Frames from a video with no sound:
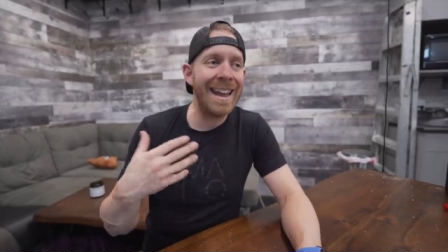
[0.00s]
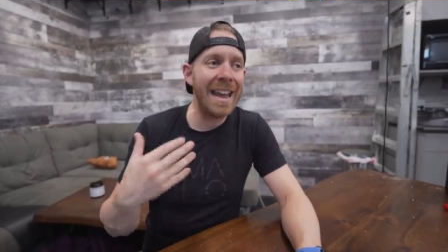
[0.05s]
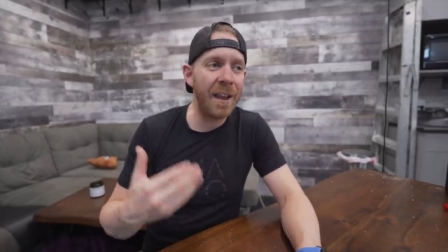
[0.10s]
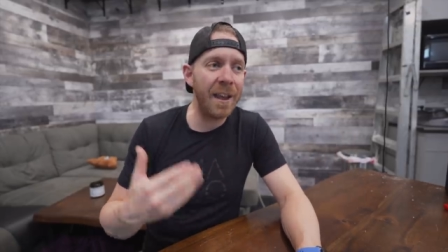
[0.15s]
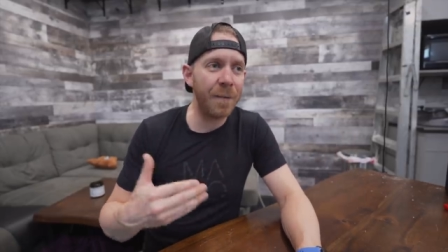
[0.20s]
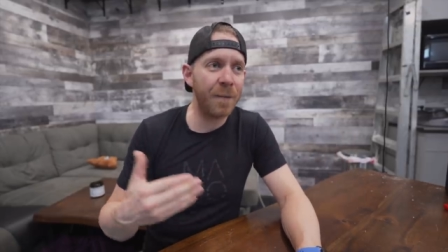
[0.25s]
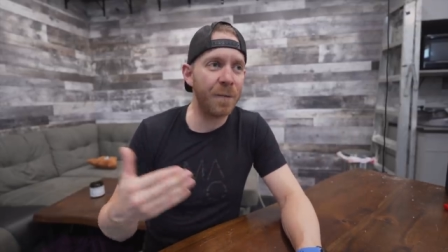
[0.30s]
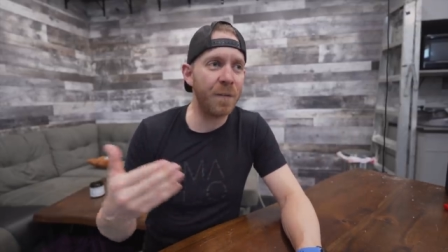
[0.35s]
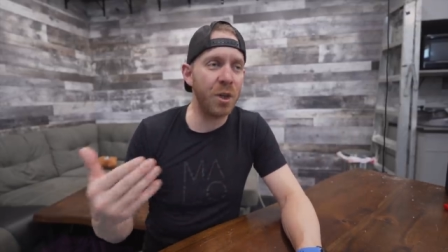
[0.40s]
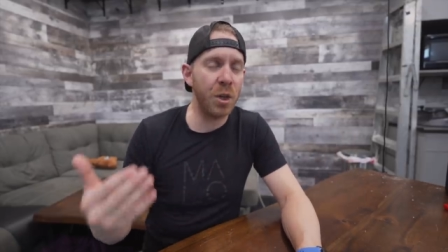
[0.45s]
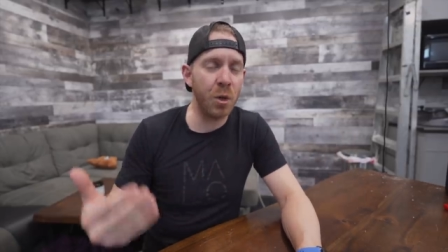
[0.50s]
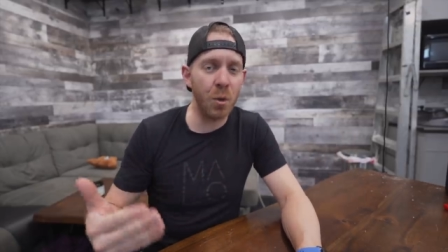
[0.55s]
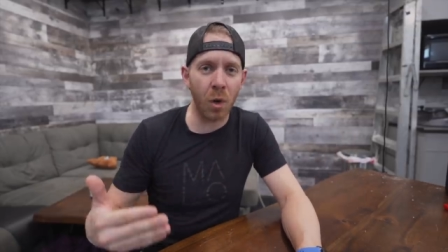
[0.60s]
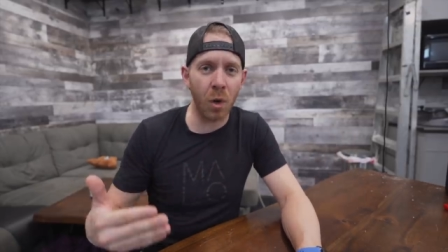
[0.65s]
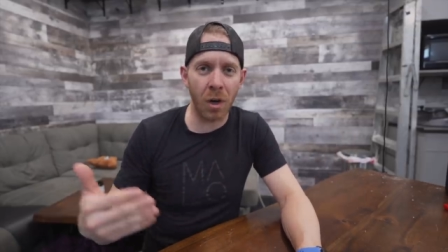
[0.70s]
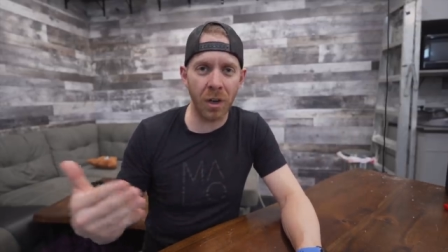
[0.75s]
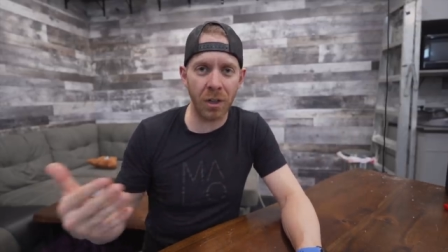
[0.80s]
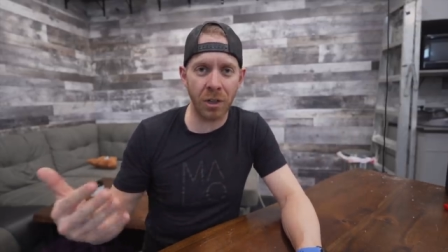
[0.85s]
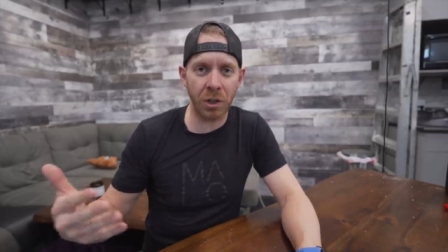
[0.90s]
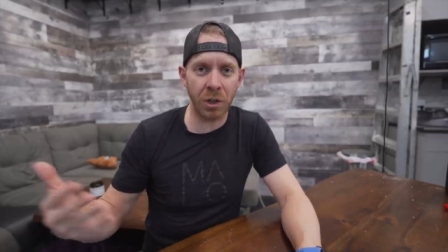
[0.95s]
if you
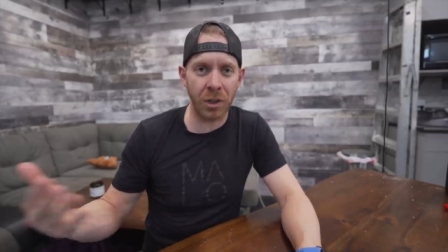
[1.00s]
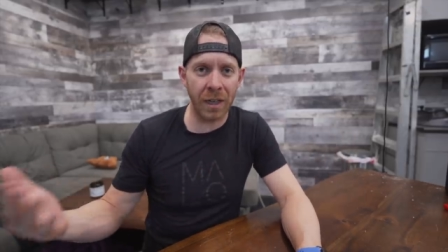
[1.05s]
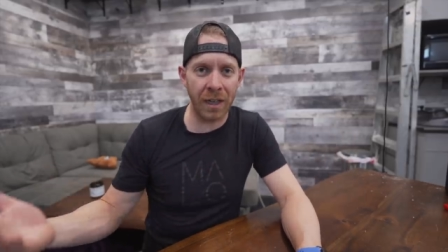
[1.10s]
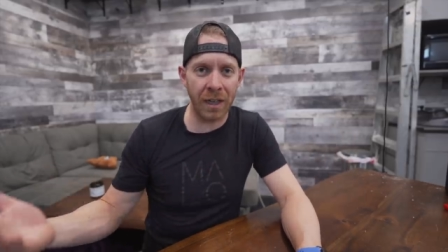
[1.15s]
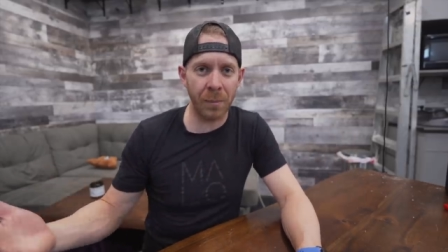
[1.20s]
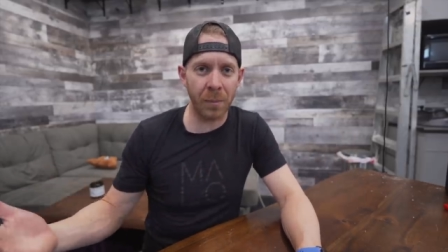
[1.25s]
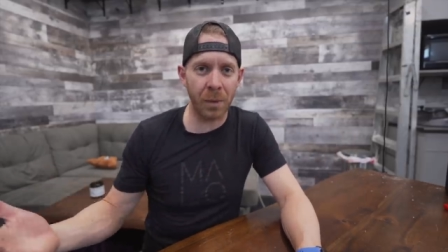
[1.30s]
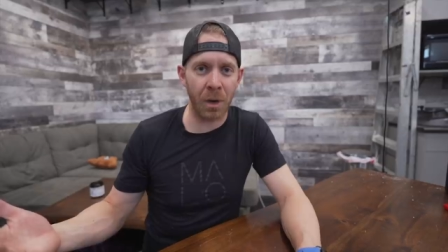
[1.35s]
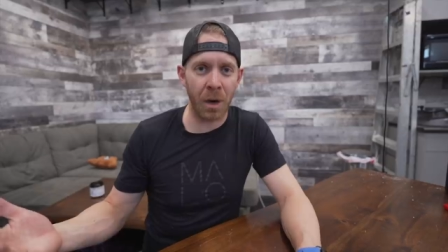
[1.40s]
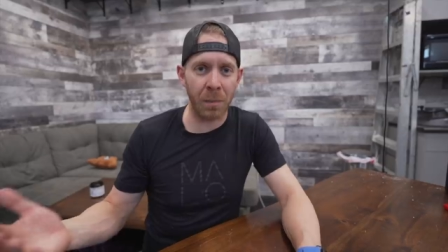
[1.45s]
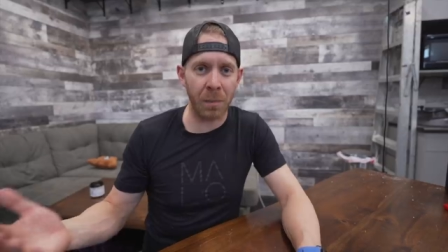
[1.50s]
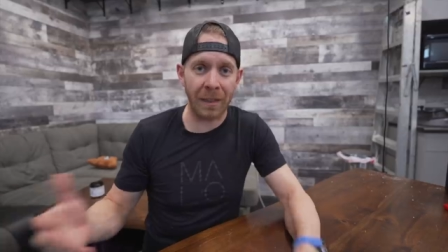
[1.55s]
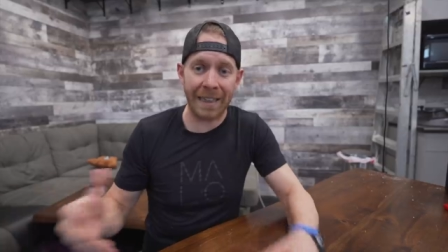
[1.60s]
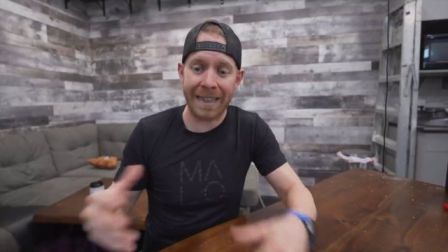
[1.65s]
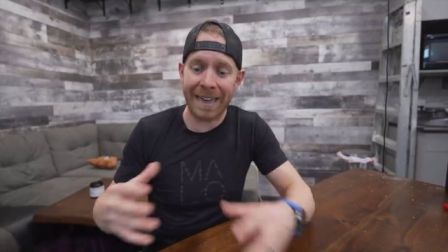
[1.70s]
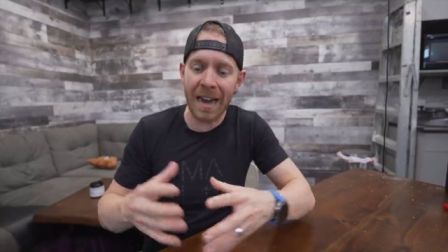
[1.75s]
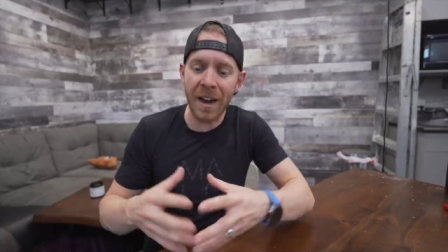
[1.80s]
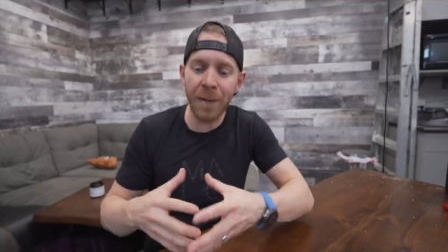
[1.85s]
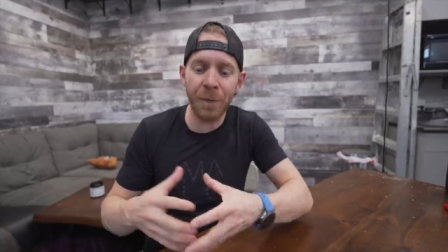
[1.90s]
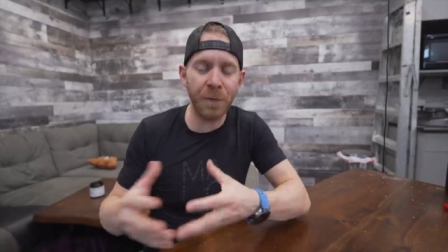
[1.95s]
are training
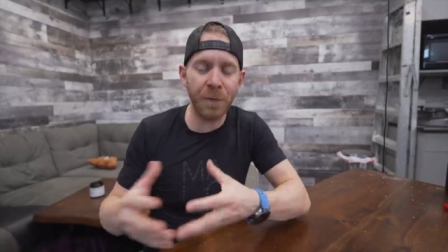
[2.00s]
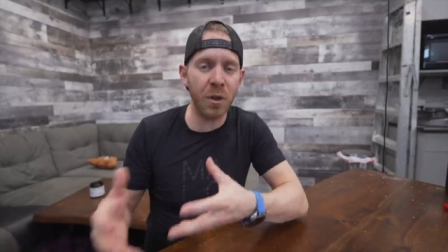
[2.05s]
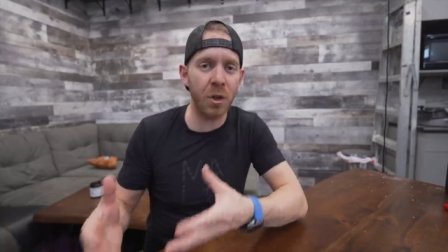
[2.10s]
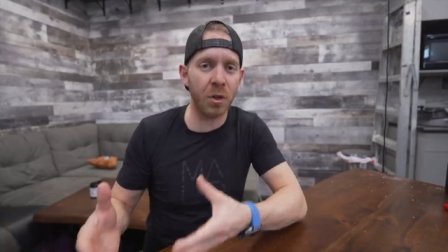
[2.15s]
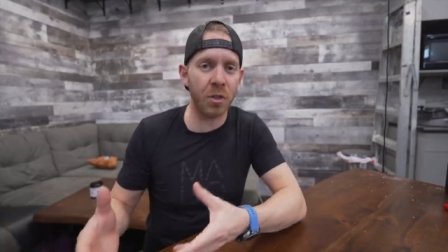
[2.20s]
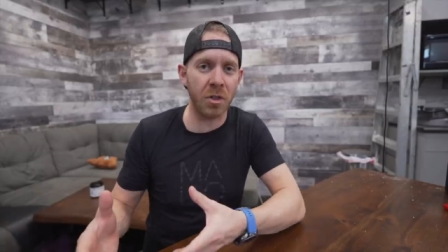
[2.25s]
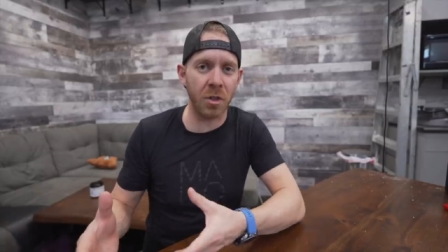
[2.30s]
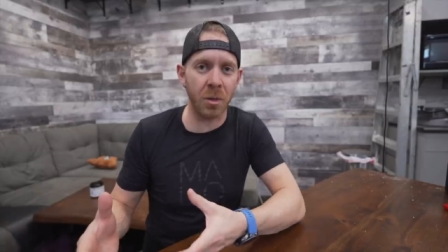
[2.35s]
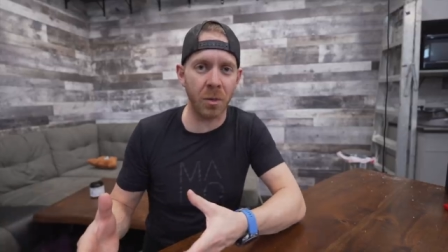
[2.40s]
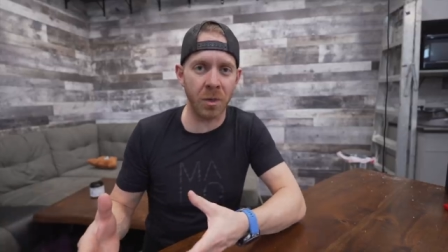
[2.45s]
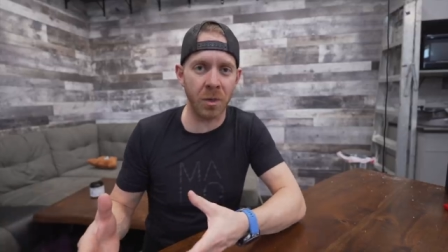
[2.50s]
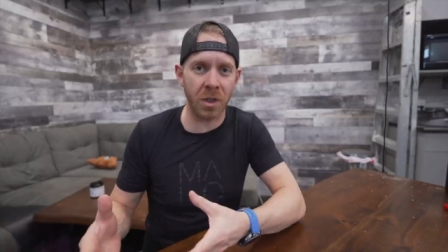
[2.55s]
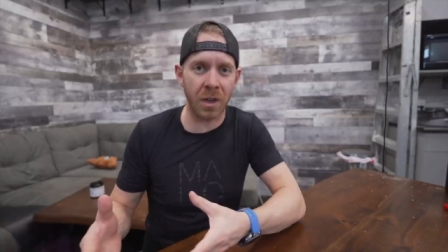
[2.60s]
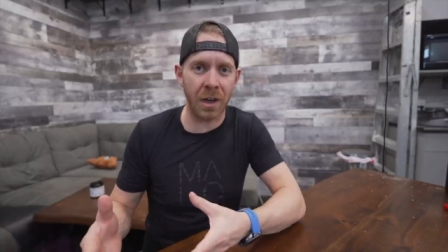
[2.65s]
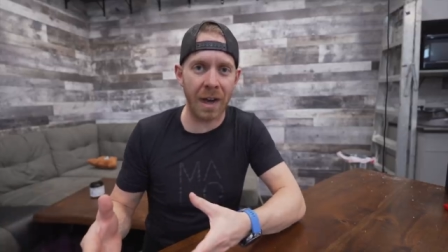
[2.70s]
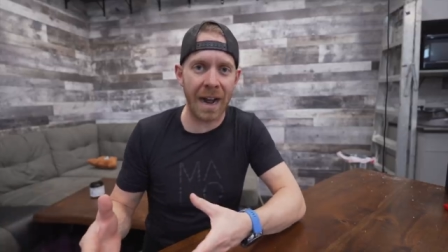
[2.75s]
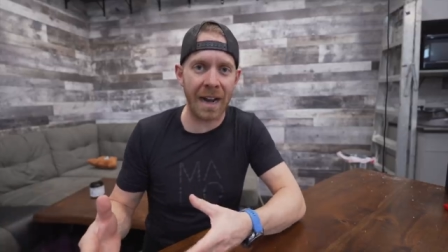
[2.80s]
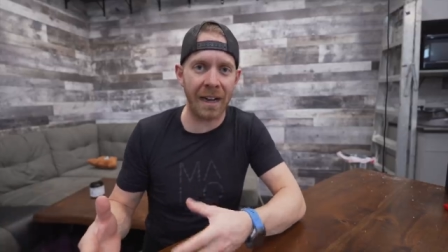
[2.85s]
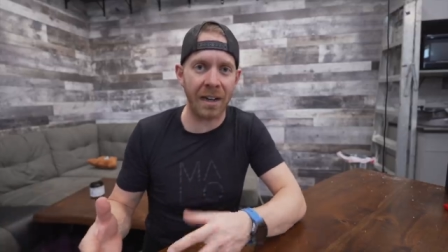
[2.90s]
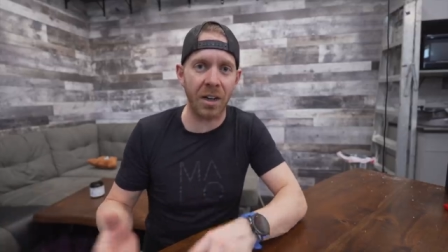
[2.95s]
properly, if your zones are
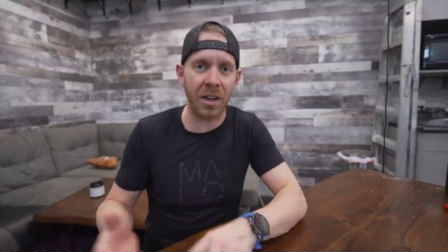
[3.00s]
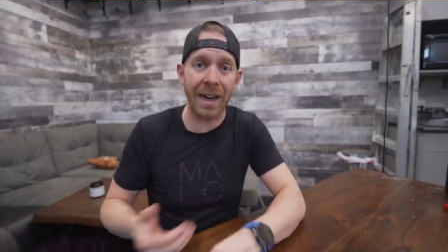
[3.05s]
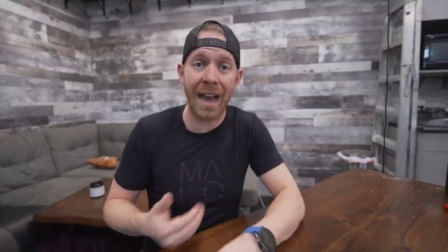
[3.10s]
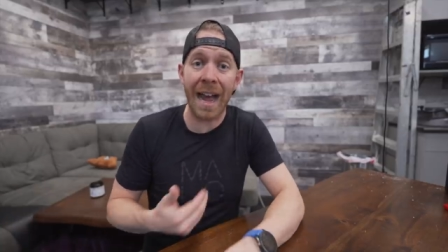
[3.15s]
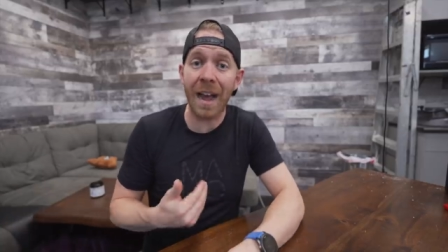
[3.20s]
accurate.